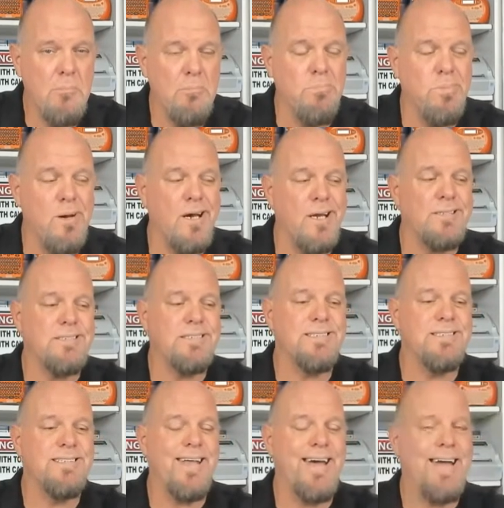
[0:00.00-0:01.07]
but
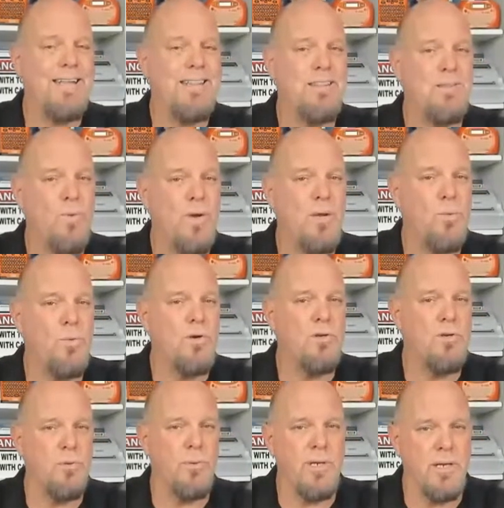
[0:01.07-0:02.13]
not the way
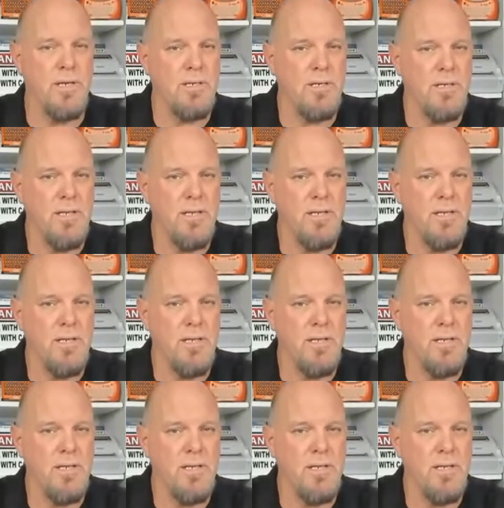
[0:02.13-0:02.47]
we're doing it.